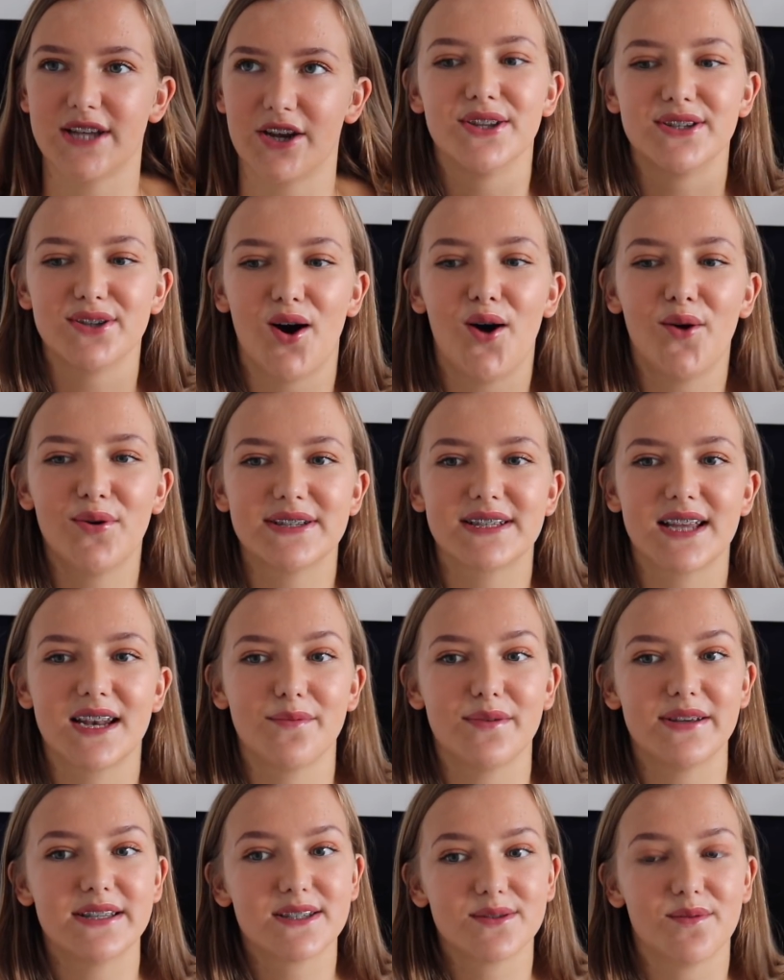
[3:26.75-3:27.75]
There's always
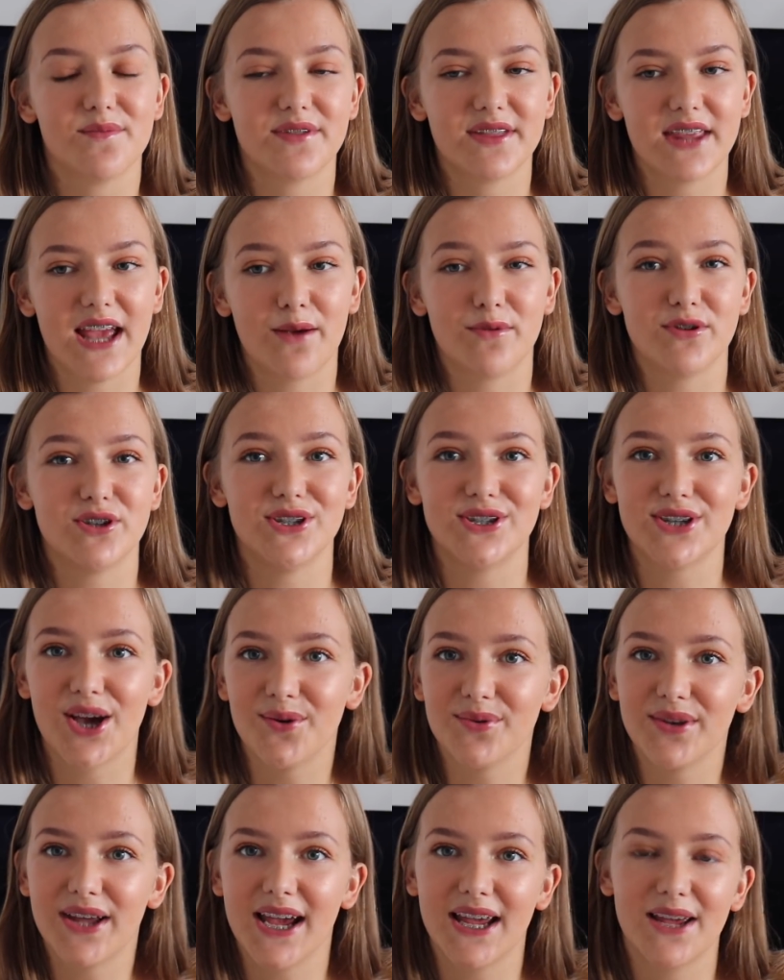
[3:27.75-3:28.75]
going to be something which you
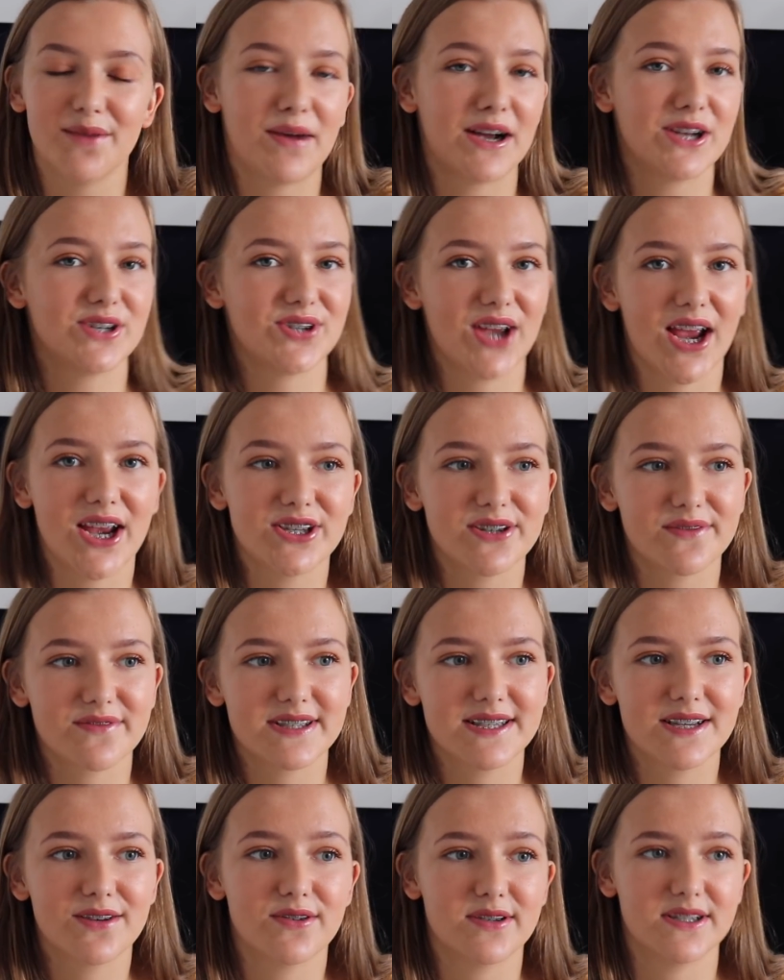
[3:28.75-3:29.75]
don't like. It might change
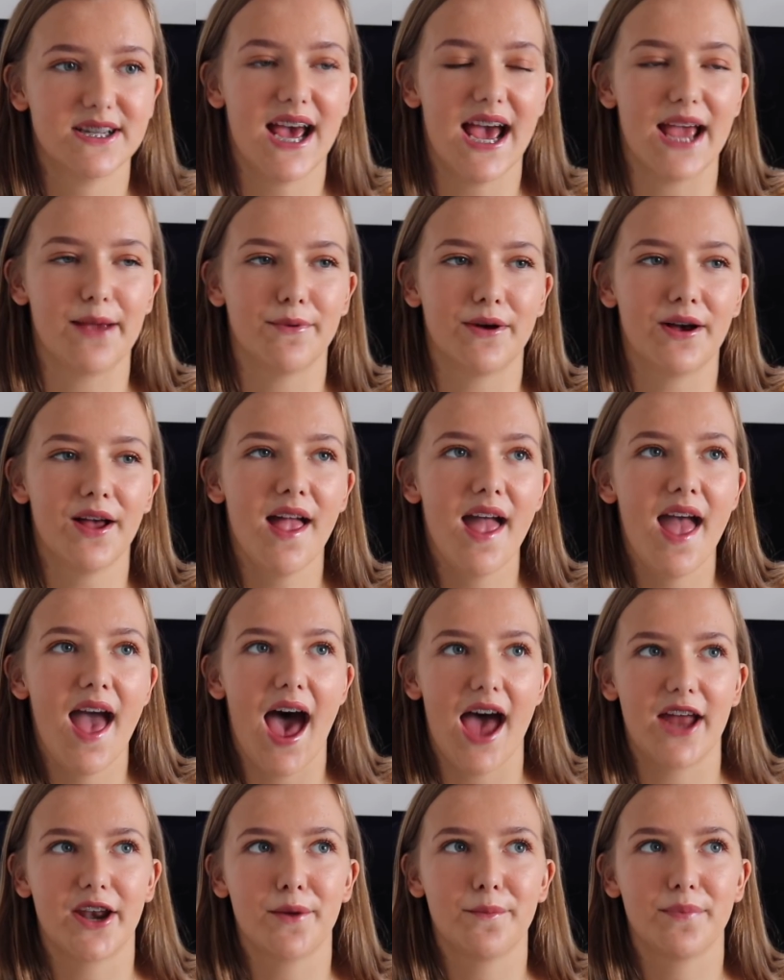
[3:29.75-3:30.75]
every single day, but
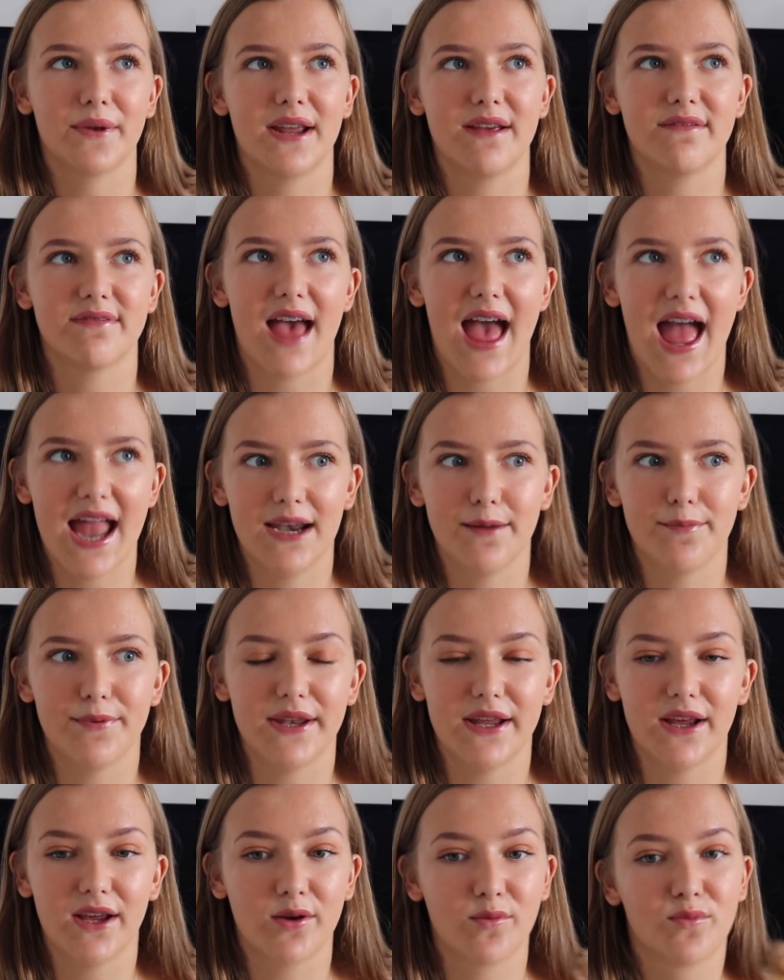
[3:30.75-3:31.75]
I don't believe that
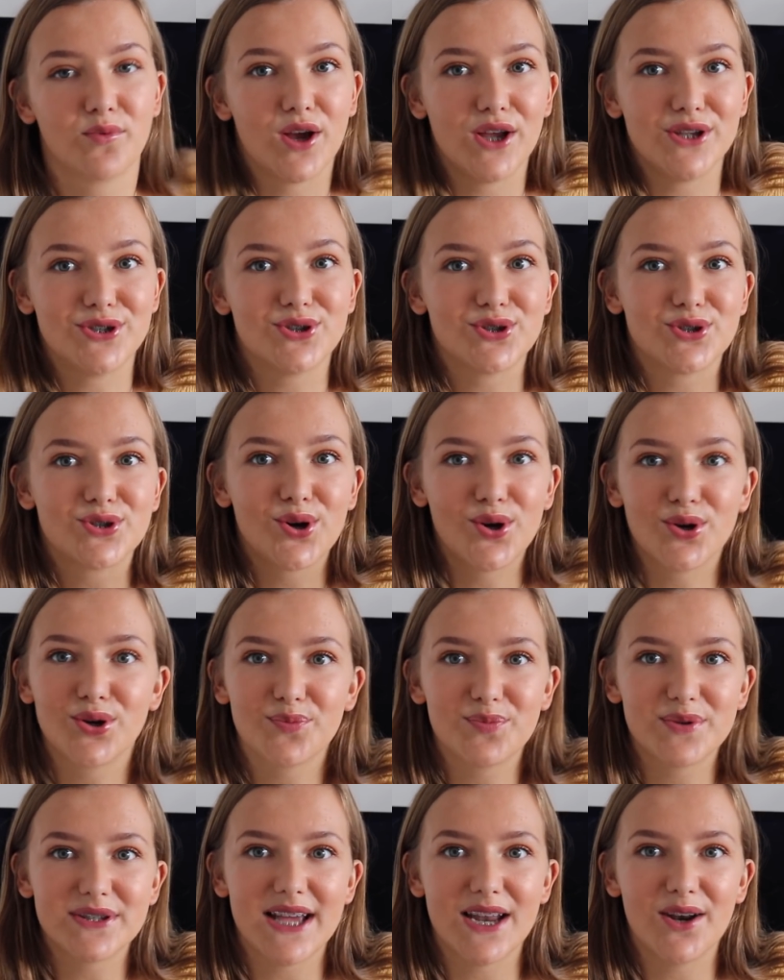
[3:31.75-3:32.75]
anybody is just
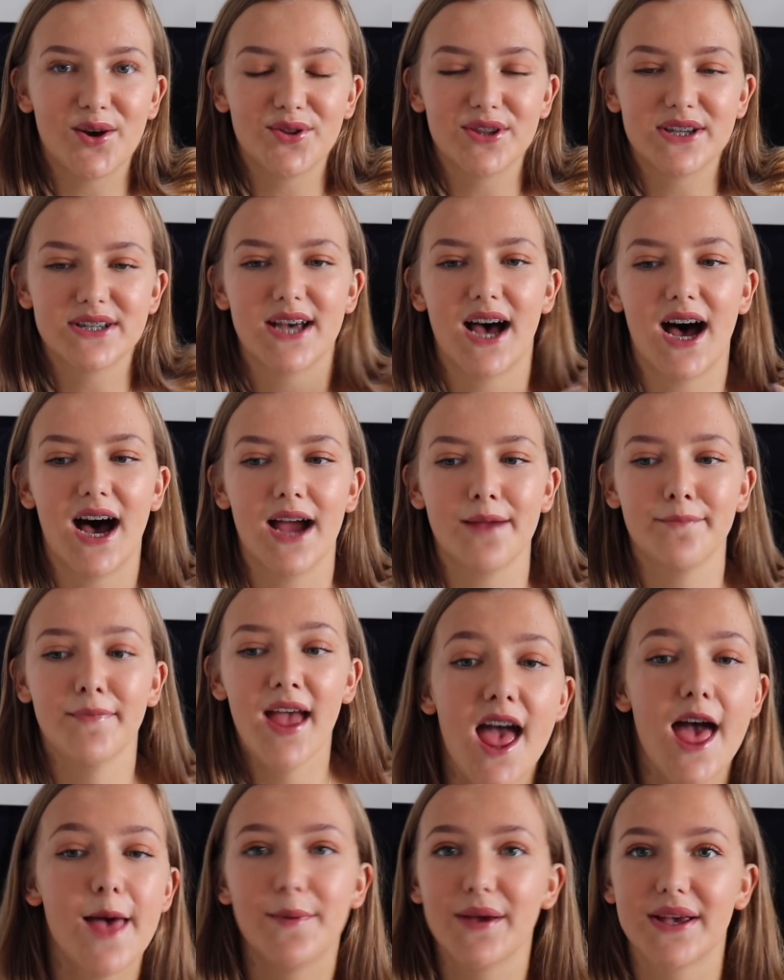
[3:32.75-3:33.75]
100% all the time,
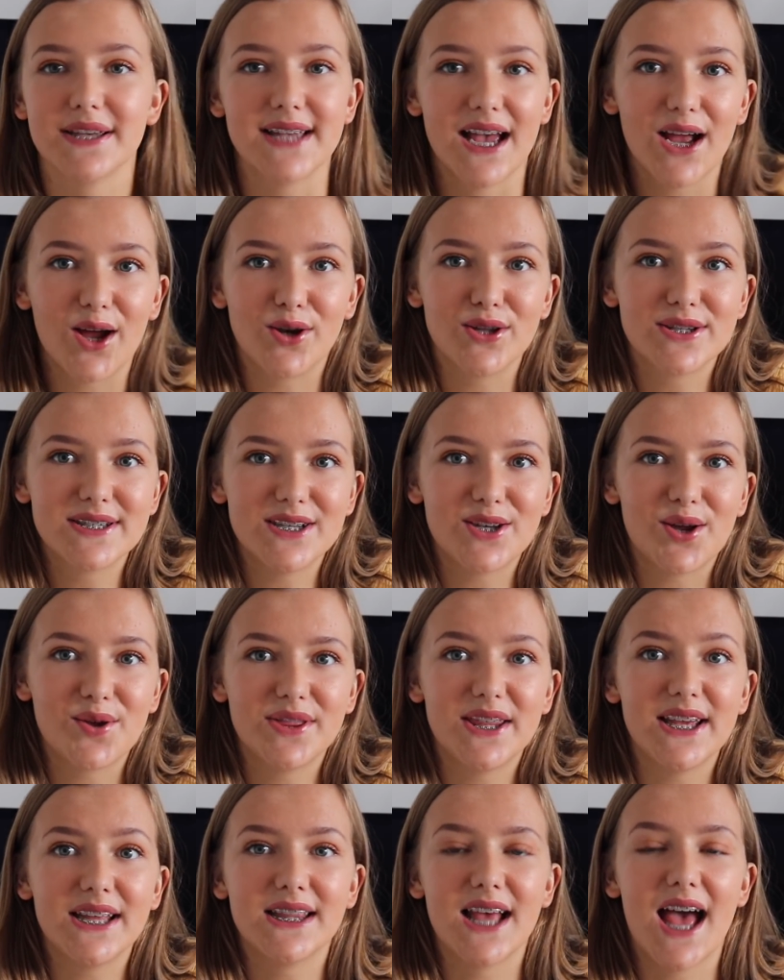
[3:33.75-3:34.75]
because I honestly
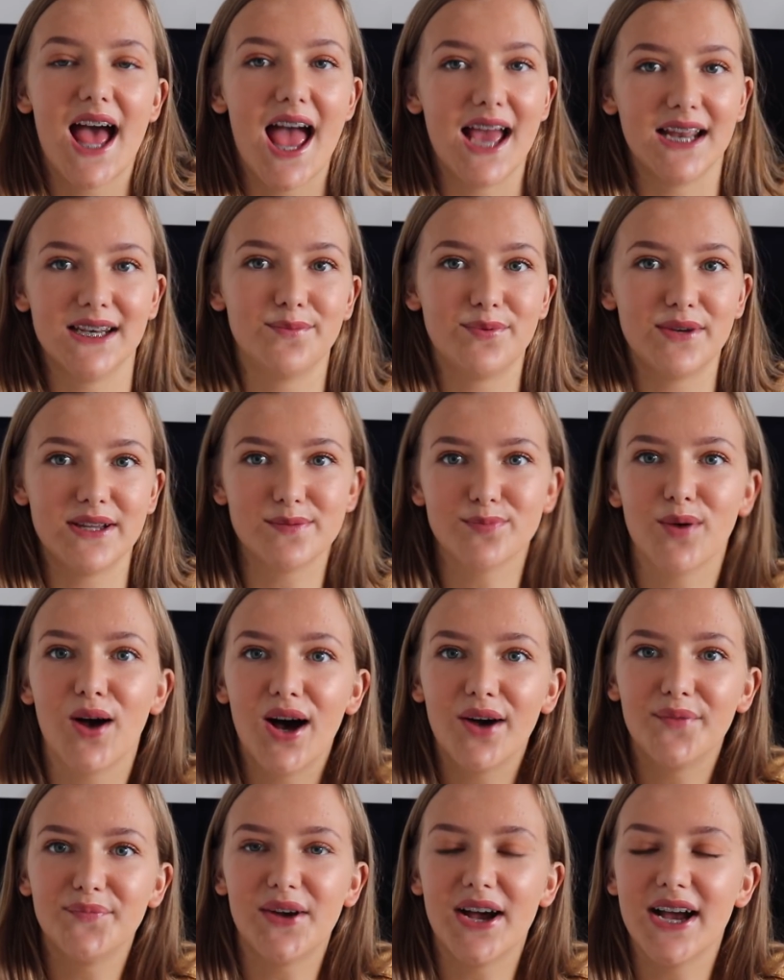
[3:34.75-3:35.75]
don't think that anybody's
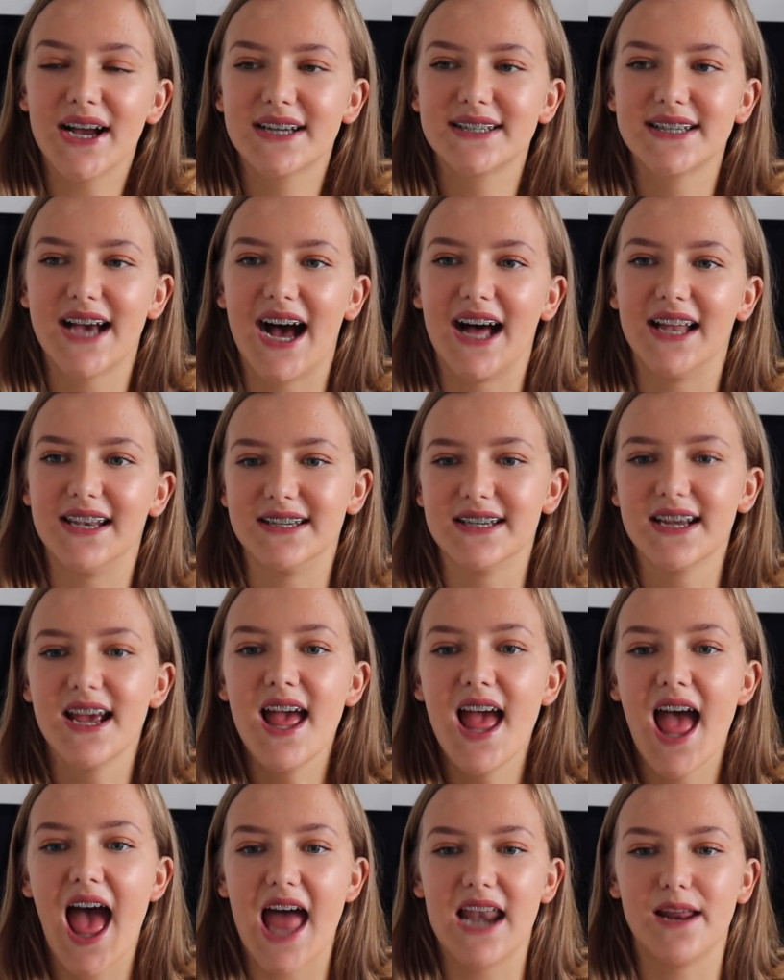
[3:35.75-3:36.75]
perfect and
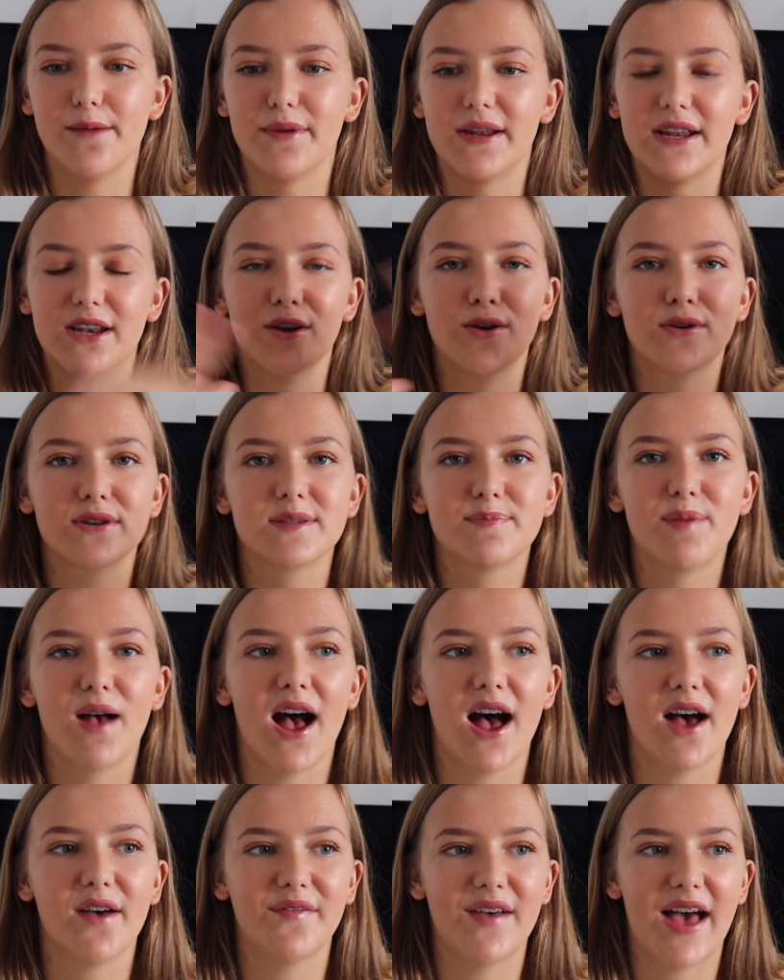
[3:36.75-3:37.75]
anybody looks
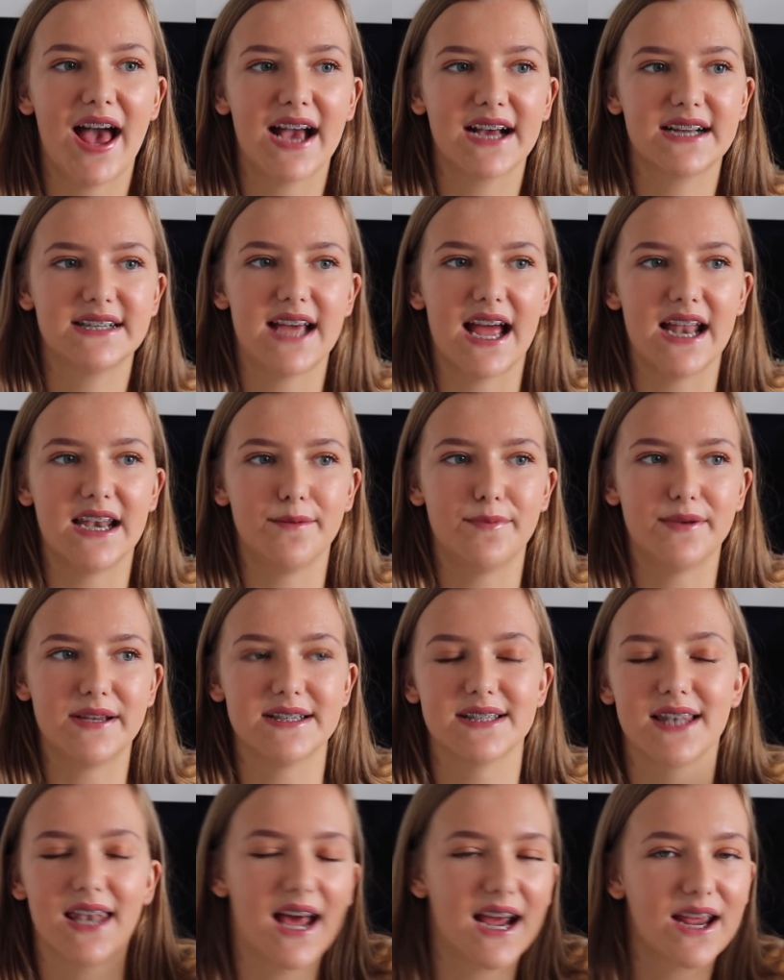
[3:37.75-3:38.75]
perfect,
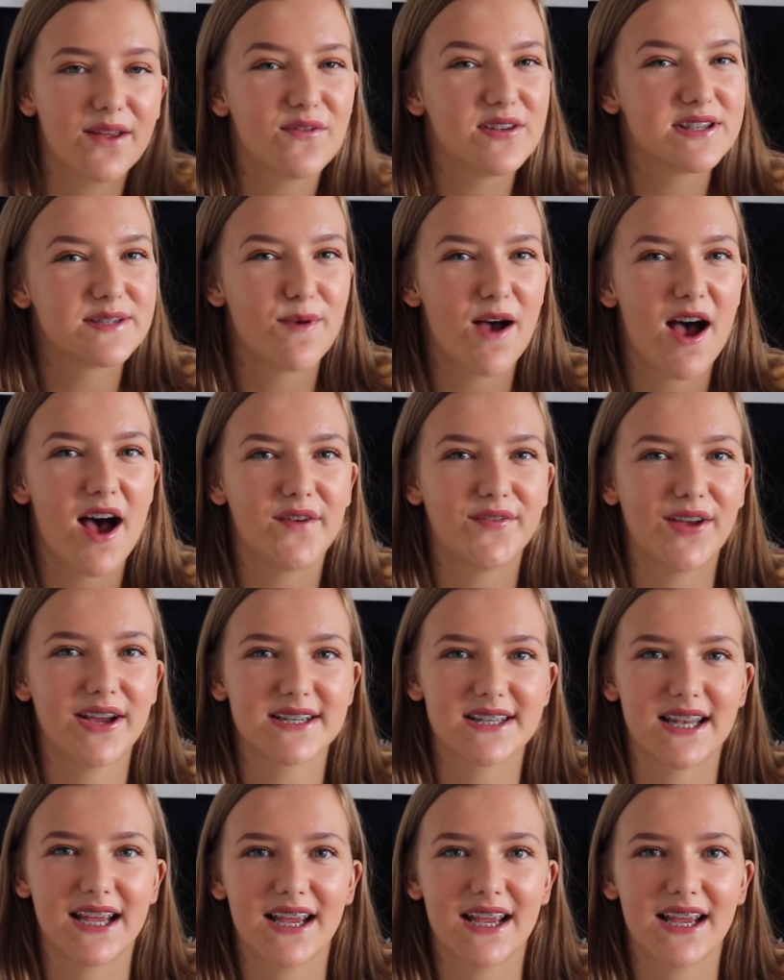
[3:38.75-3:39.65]
anybody's life is perfect.